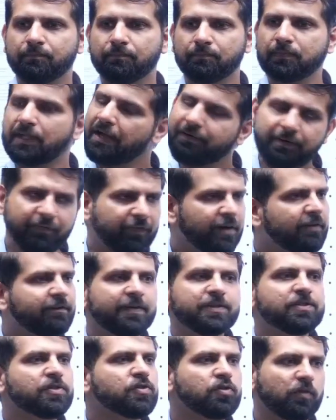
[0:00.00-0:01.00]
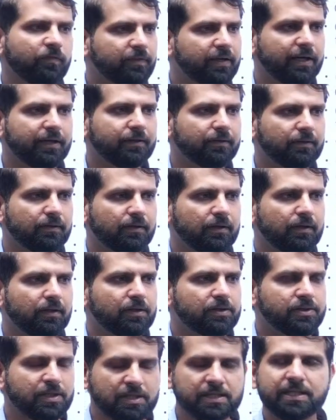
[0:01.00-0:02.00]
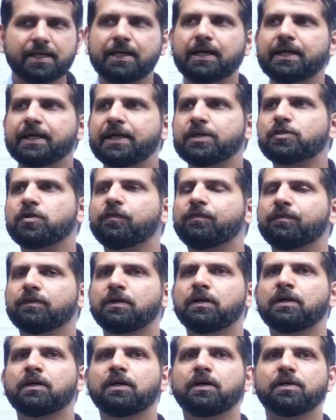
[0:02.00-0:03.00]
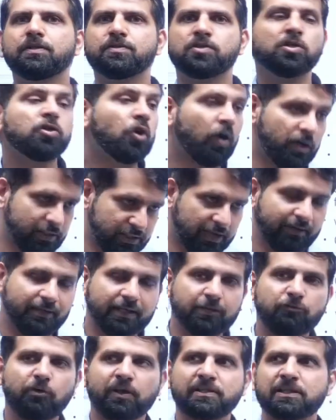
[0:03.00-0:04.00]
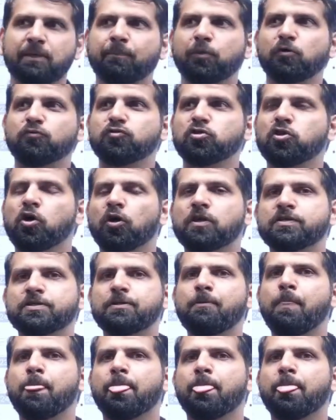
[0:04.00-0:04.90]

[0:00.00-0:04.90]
They have different versions of that. Just take a case of genealogy. I'll give you an example of genealogy.